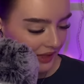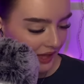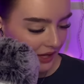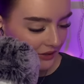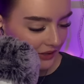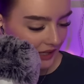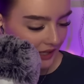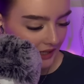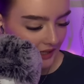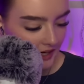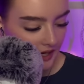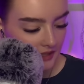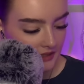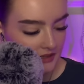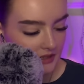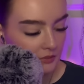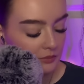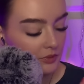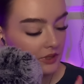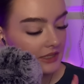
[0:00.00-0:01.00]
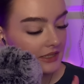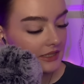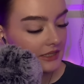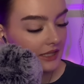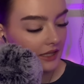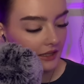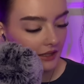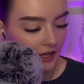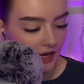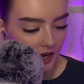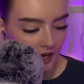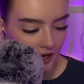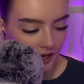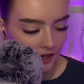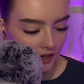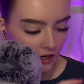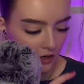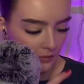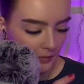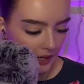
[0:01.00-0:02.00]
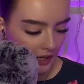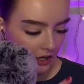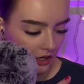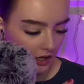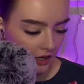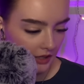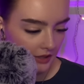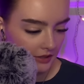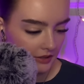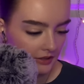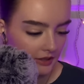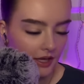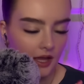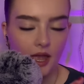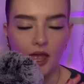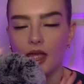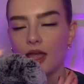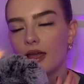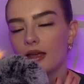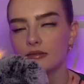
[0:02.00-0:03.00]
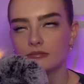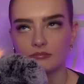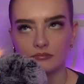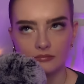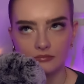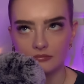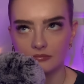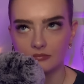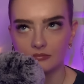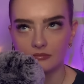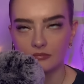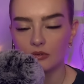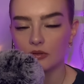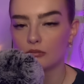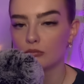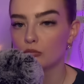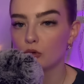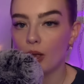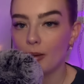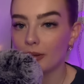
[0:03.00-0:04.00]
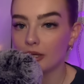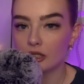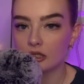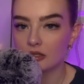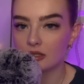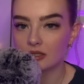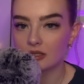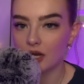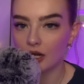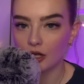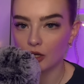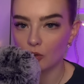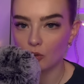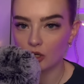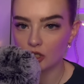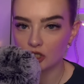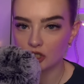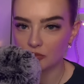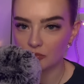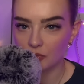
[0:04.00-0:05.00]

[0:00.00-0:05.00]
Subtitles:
Okay, next, Priscilla. Oh my god. I mean, stunning, gorgeous,